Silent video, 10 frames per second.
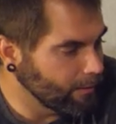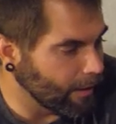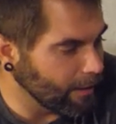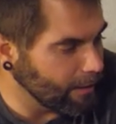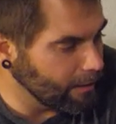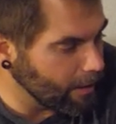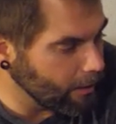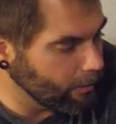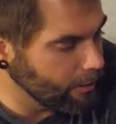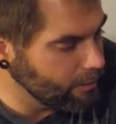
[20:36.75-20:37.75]
that I can
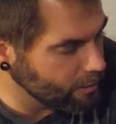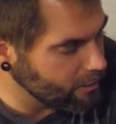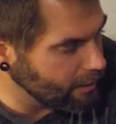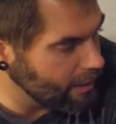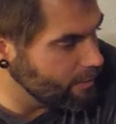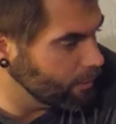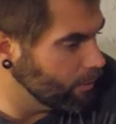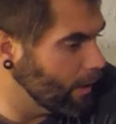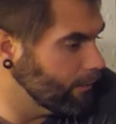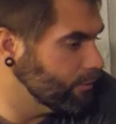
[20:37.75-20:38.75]
carry just in case we
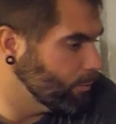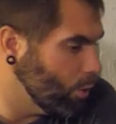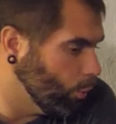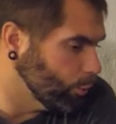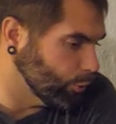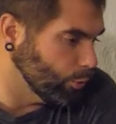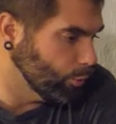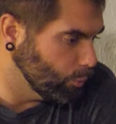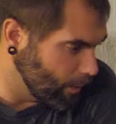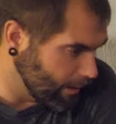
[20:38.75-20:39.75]
do have some colder
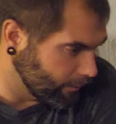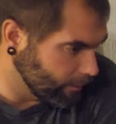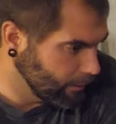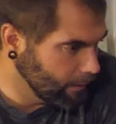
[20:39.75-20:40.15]
weather.